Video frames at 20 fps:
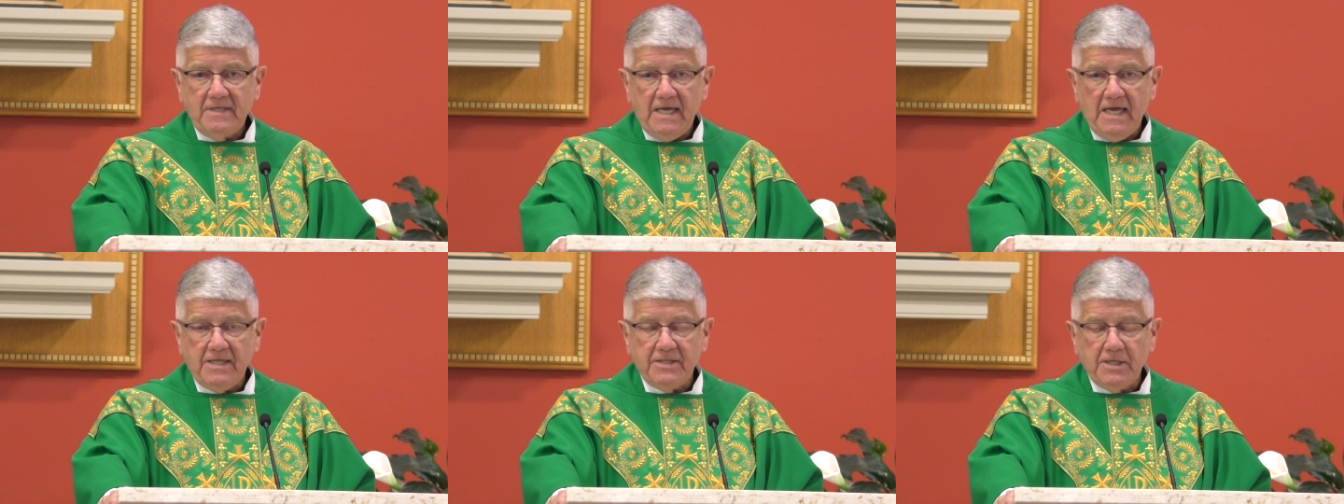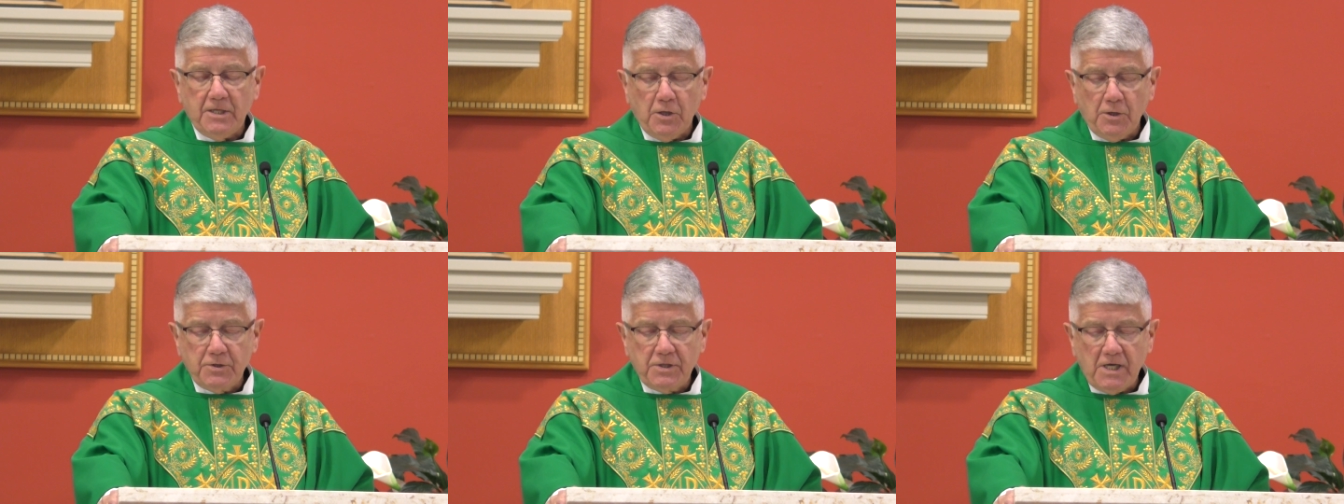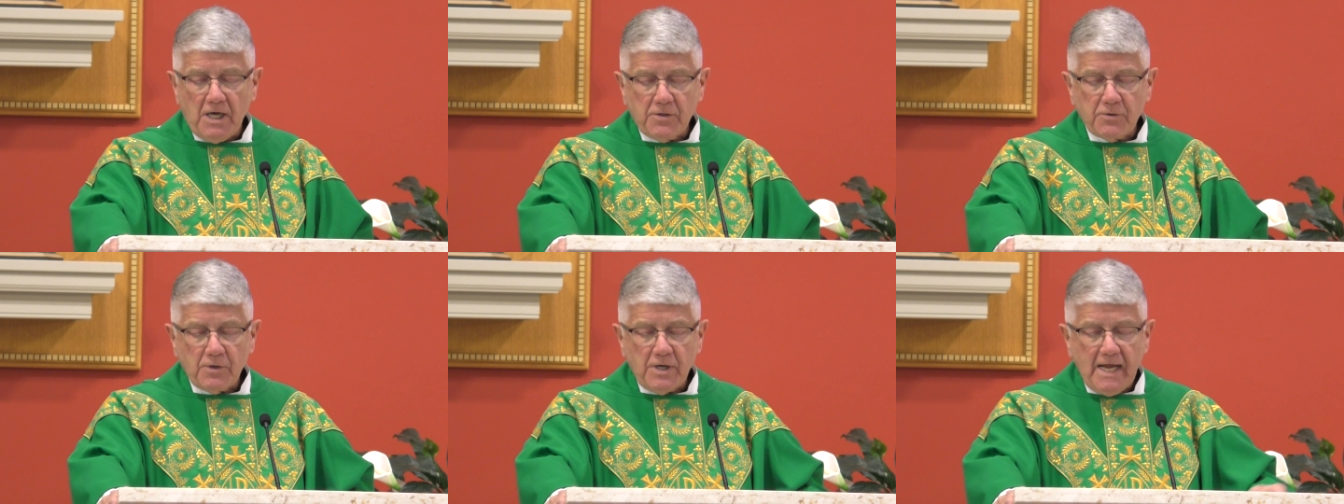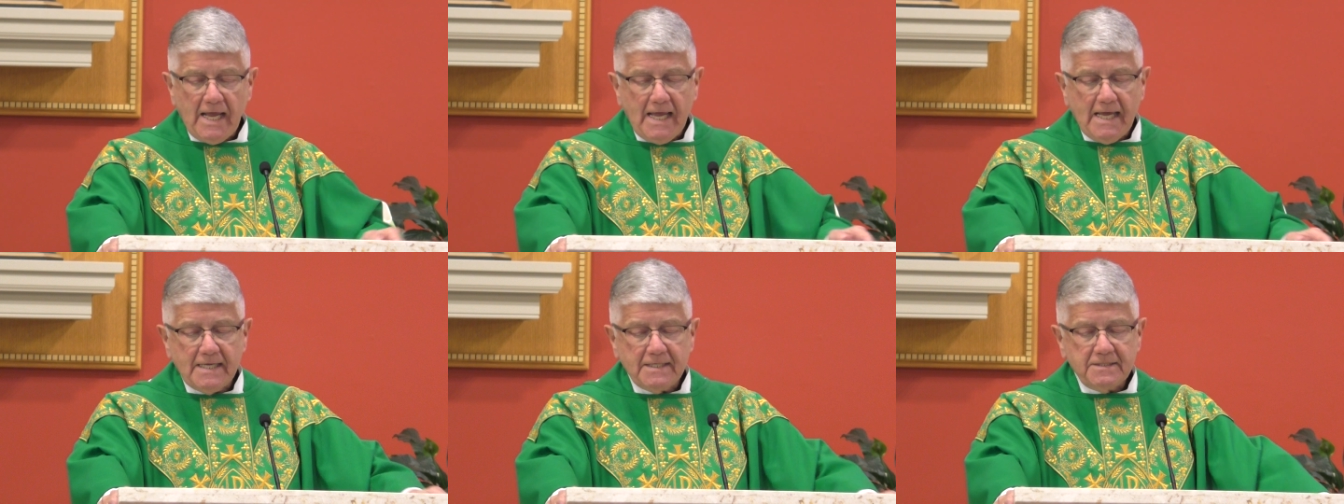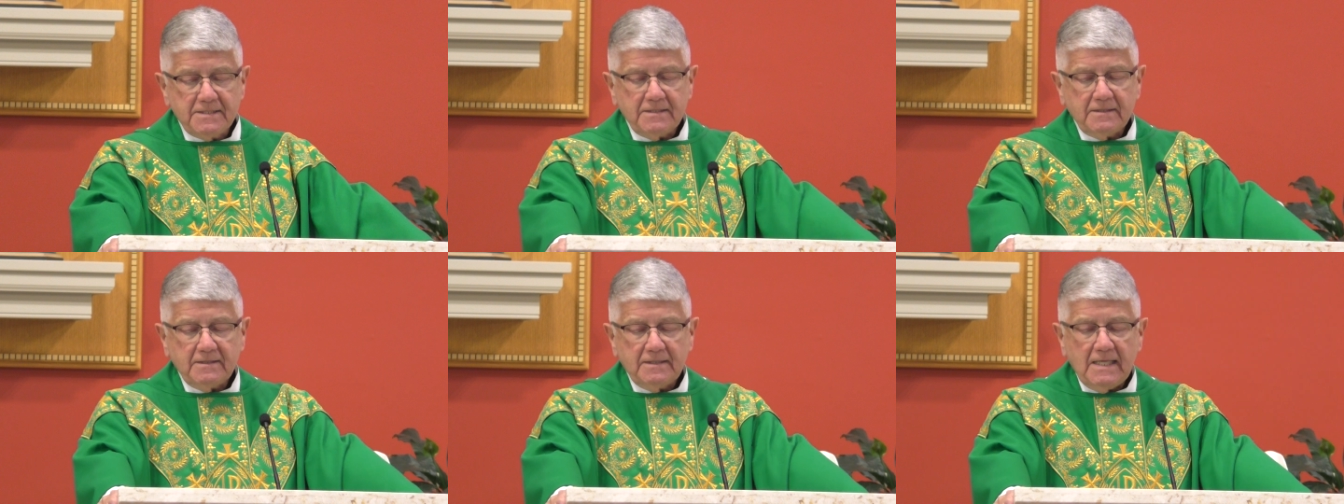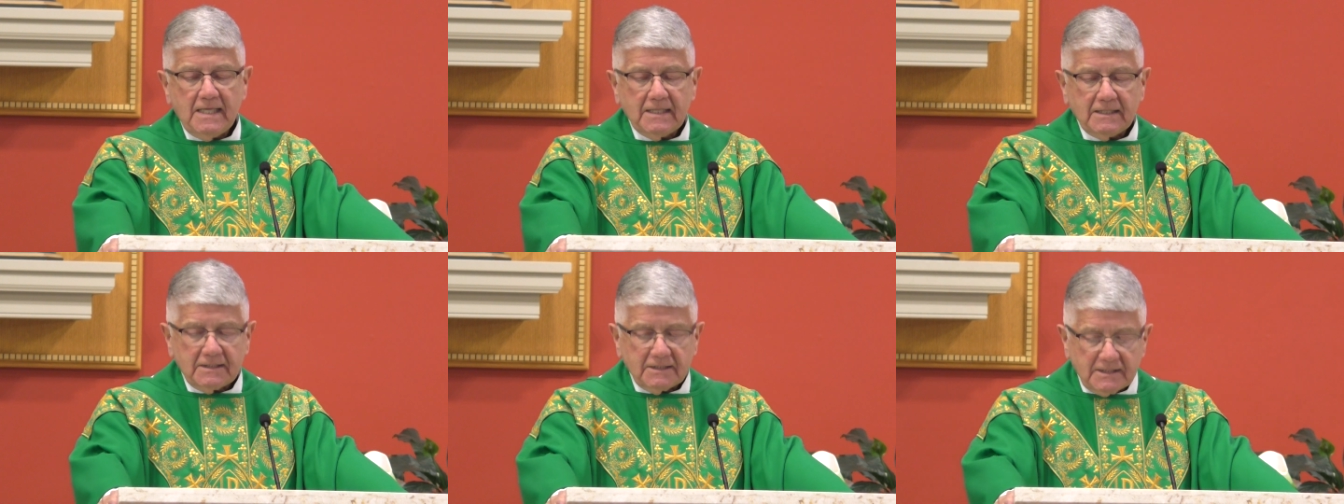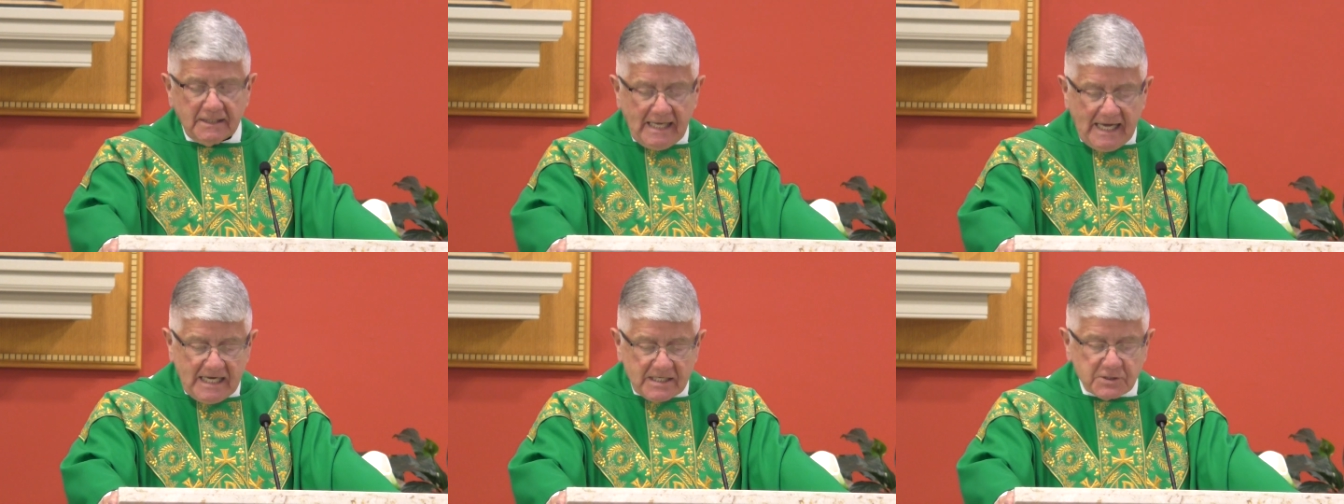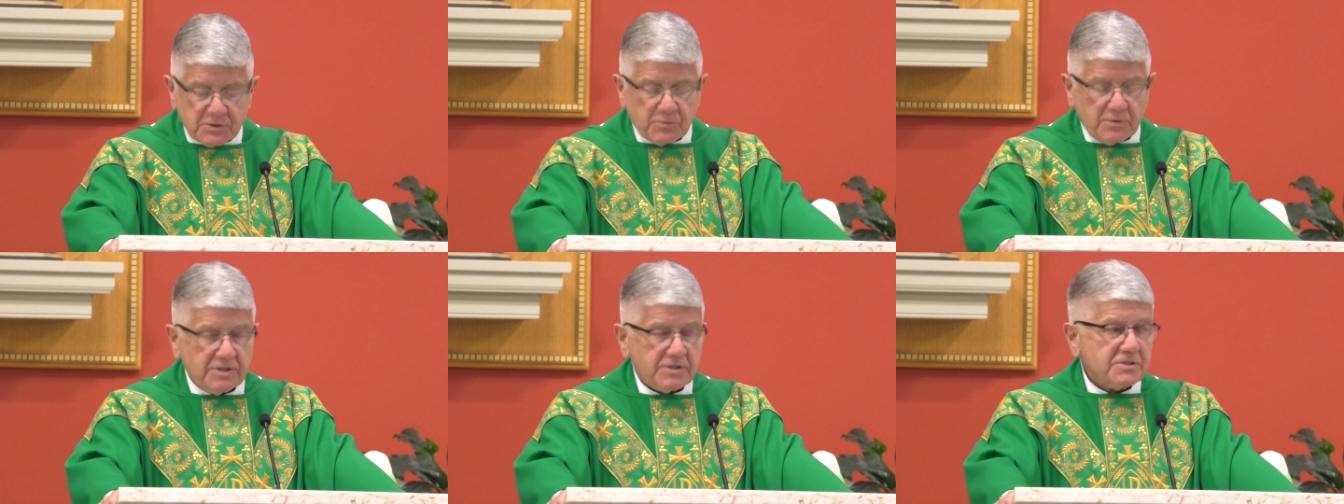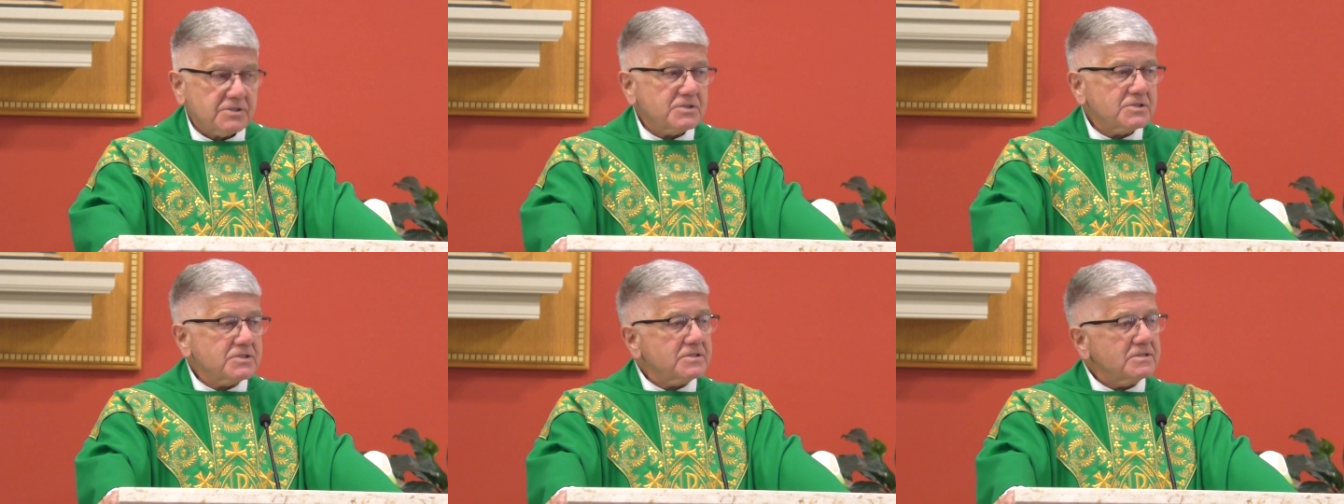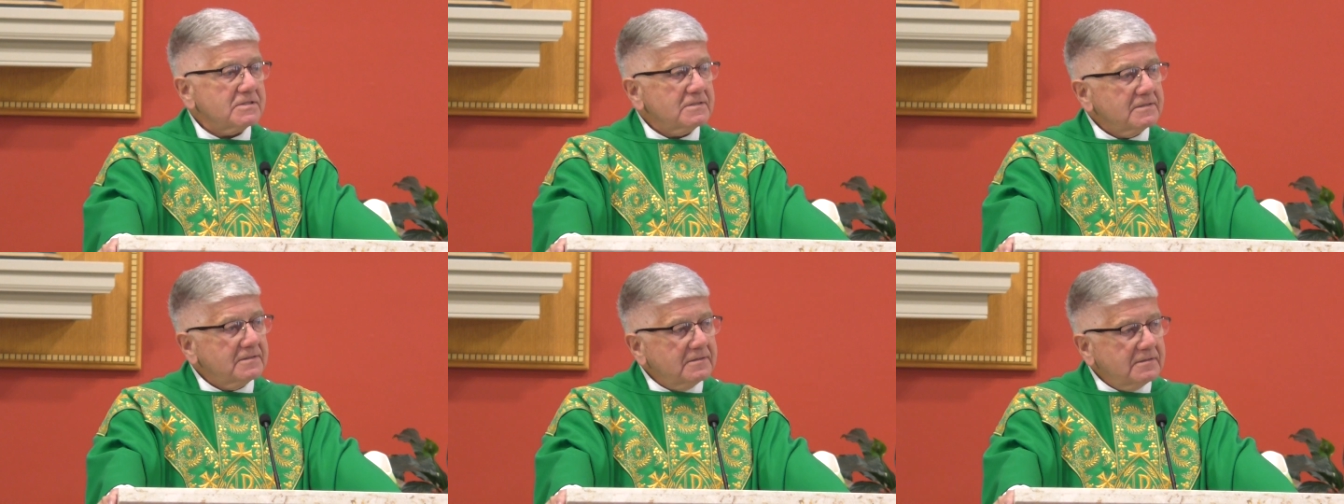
And then on the other hand, Lazarus,